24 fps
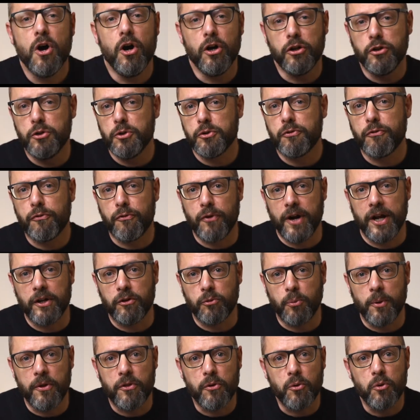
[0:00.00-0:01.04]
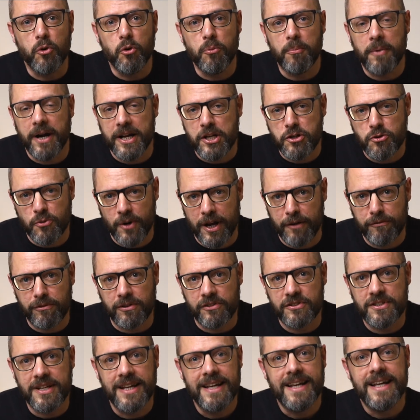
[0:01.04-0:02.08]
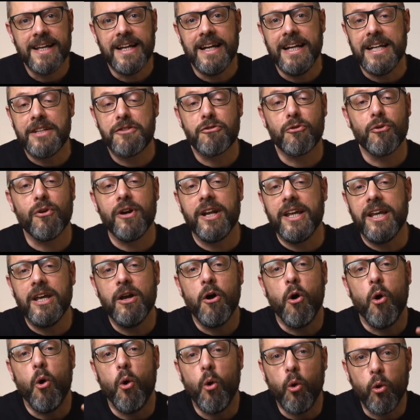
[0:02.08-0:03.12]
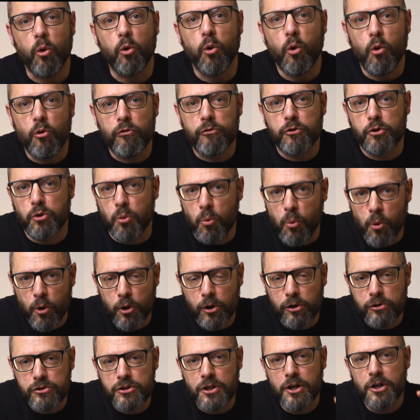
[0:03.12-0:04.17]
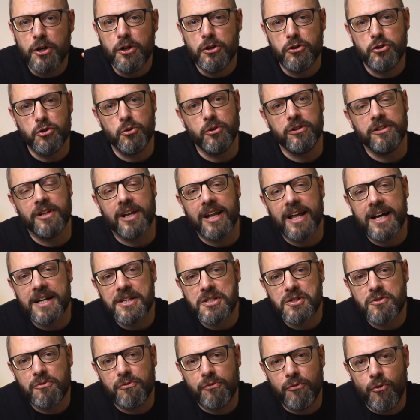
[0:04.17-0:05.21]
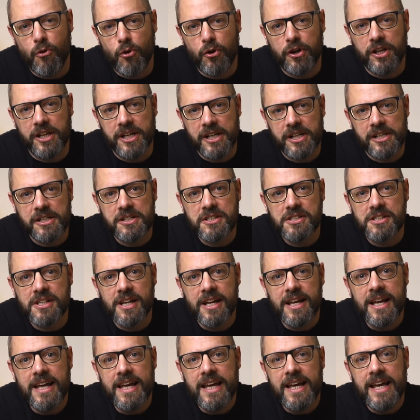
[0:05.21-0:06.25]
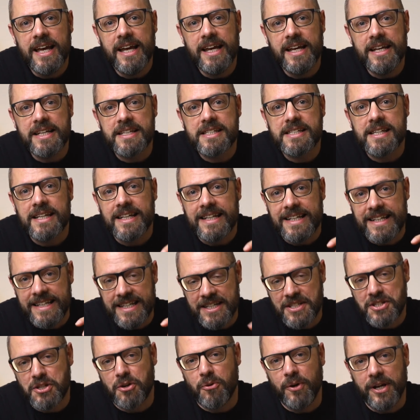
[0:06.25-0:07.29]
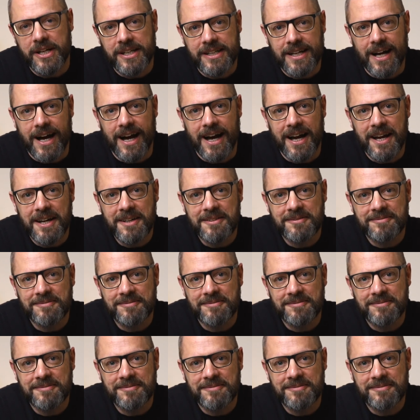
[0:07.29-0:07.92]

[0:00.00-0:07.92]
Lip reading: A good friend with whom I traveled literally all over the world during the last 4 years is this great guy.